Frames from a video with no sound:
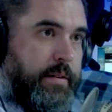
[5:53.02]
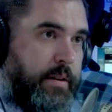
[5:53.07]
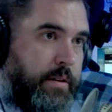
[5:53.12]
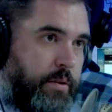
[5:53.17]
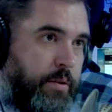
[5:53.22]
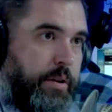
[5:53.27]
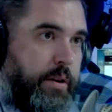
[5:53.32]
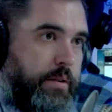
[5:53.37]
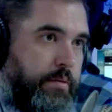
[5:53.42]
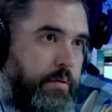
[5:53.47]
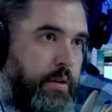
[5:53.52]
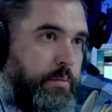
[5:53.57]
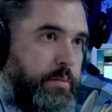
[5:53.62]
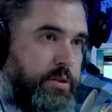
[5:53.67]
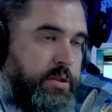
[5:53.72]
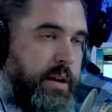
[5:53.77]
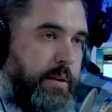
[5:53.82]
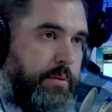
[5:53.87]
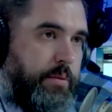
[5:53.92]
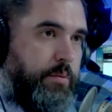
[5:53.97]
According to
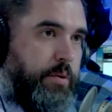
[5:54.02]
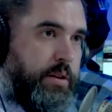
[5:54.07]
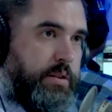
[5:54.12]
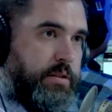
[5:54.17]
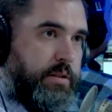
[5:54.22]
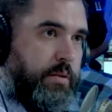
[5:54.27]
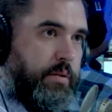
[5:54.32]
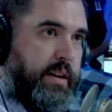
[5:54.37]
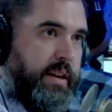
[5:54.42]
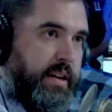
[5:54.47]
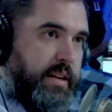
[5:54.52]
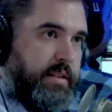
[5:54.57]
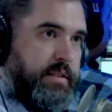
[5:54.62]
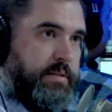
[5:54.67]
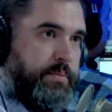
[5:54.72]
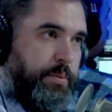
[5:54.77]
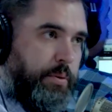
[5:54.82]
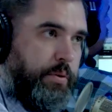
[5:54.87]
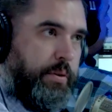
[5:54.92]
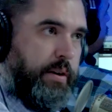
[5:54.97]
Romans chapter 1. So is
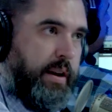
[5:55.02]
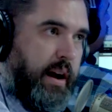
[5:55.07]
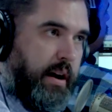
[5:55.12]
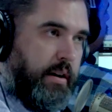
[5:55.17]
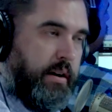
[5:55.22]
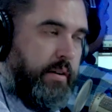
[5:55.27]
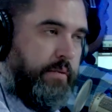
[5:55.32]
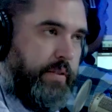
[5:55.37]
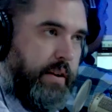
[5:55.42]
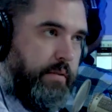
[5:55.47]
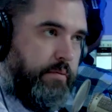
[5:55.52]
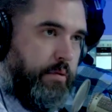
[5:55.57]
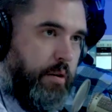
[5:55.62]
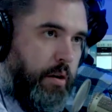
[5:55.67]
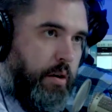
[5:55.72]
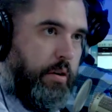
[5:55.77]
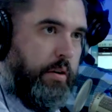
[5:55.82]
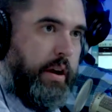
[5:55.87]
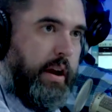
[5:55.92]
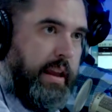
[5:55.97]
pornography
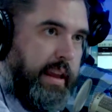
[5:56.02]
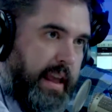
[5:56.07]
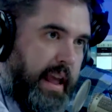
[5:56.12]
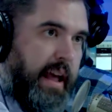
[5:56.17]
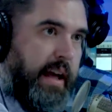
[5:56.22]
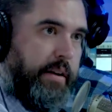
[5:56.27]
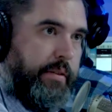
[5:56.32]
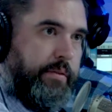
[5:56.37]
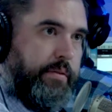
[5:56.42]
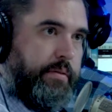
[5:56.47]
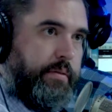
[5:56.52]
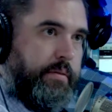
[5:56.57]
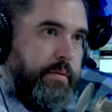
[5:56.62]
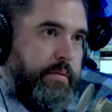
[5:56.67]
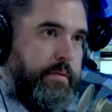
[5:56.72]
wrong? Yes.